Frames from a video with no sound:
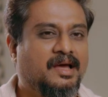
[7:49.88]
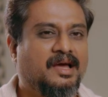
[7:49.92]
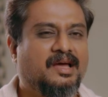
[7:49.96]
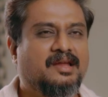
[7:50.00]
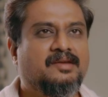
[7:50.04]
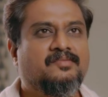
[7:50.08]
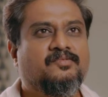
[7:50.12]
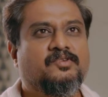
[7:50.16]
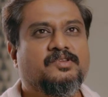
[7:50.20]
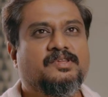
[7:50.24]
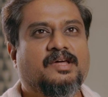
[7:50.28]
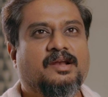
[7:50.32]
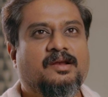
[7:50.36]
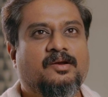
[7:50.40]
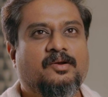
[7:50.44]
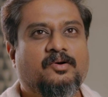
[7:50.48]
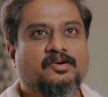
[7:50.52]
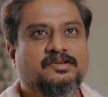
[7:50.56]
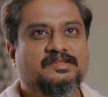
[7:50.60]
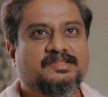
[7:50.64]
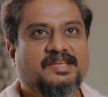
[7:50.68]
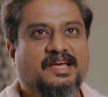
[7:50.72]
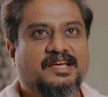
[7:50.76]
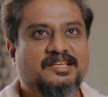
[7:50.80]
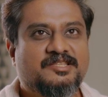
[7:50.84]
And for the
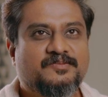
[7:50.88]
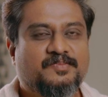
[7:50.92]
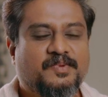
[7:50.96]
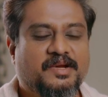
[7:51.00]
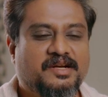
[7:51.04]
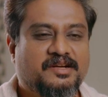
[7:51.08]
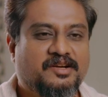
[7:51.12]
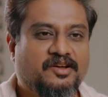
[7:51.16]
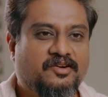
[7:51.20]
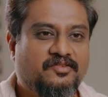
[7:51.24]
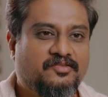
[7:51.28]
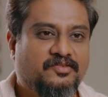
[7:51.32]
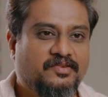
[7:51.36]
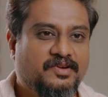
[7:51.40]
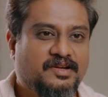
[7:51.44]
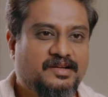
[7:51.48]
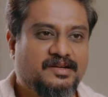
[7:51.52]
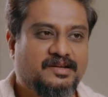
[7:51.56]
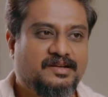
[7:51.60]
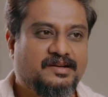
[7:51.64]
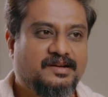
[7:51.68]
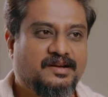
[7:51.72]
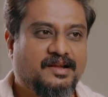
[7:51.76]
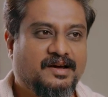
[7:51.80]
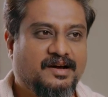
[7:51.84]
looks aspect of
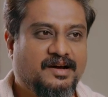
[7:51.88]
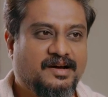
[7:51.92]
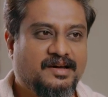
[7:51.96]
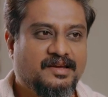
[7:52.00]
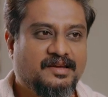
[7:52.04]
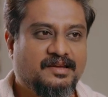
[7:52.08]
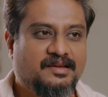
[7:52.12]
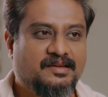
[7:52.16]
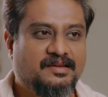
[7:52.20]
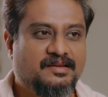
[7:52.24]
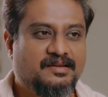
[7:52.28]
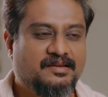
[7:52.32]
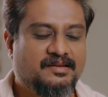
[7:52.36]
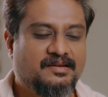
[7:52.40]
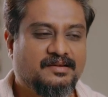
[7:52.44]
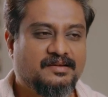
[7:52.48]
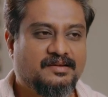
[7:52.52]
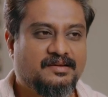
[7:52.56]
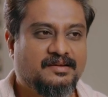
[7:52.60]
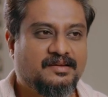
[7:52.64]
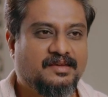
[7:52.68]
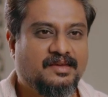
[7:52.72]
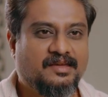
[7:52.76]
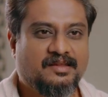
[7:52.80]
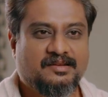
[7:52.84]
it, I
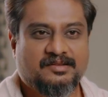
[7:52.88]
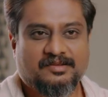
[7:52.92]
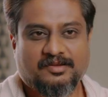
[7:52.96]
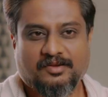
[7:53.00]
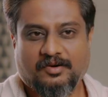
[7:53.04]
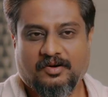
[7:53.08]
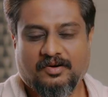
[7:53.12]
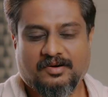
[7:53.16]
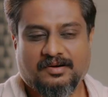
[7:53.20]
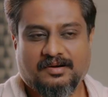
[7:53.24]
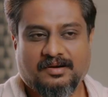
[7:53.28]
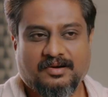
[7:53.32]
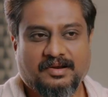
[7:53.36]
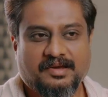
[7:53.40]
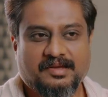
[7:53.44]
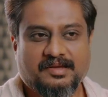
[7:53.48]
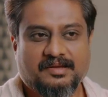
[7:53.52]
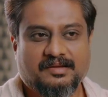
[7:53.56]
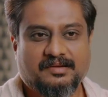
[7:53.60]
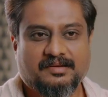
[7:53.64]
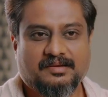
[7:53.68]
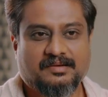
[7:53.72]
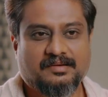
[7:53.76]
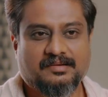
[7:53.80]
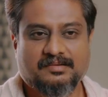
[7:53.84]
again thought,
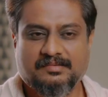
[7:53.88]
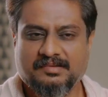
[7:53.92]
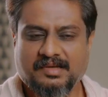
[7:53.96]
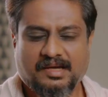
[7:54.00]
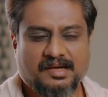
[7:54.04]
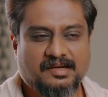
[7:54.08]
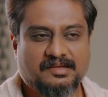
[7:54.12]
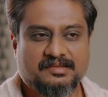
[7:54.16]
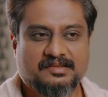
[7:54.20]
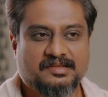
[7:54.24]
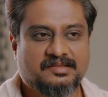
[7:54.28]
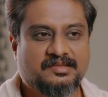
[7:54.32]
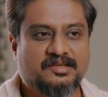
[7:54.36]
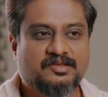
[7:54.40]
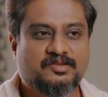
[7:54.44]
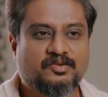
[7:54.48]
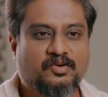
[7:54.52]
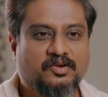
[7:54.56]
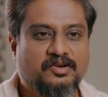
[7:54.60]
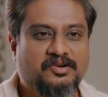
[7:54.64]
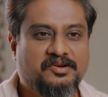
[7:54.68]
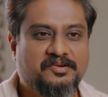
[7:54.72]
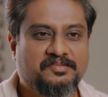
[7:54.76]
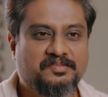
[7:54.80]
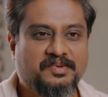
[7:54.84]
like, yeah, this is
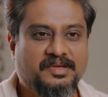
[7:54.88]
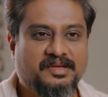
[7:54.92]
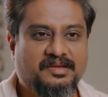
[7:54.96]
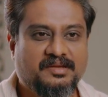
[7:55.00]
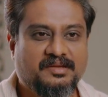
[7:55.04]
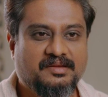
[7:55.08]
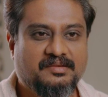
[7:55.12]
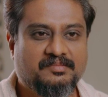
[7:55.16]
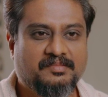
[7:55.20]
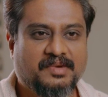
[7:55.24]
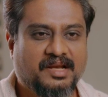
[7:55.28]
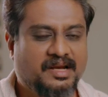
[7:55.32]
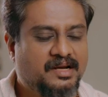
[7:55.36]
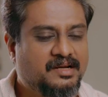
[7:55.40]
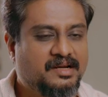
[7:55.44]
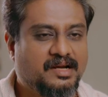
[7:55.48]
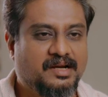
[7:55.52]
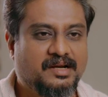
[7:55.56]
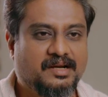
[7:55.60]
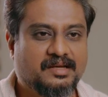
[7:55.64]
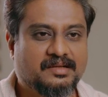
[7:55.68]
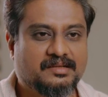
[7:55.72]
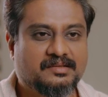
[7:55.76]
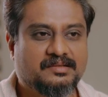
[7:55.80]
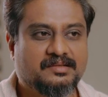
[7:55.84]
going to be military
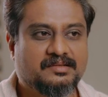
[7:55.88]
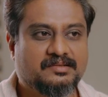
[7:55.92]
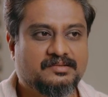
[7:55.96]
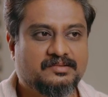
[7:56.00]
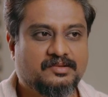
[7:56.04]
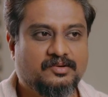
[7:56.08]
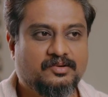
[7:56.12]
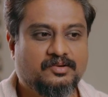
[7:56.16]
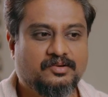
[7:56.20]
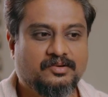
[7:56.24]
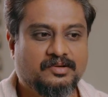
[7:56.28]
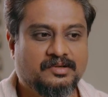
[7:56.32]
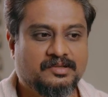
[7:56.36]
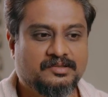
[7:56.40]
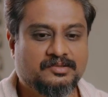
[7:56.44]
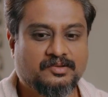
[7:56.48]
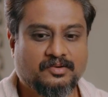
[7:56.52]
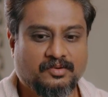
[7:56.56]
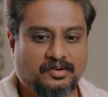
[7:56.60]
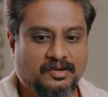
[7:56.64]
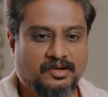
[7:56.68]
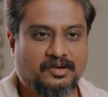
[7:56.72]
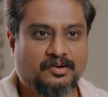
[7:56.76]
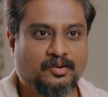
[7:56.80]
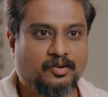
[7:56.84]
tech, so it's
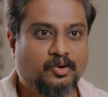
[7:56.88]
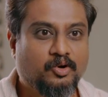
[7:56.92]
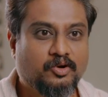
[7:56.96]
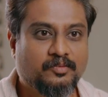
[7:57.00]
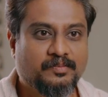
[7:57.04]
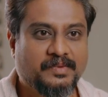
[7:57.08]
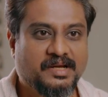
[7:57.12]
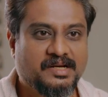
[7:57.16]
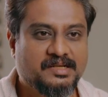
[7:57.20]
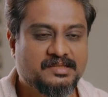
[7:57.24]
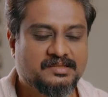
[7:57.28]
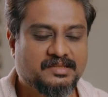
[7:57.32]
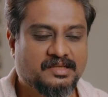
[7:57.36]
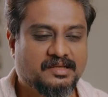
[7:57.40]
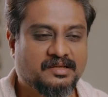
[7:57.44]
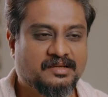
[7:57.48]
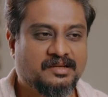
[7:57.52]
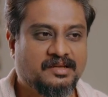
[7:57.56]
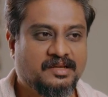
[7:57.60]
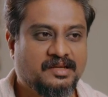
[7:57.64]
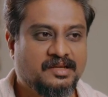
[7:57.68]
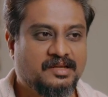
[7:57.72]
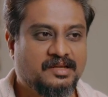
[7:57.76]
going to look menacing.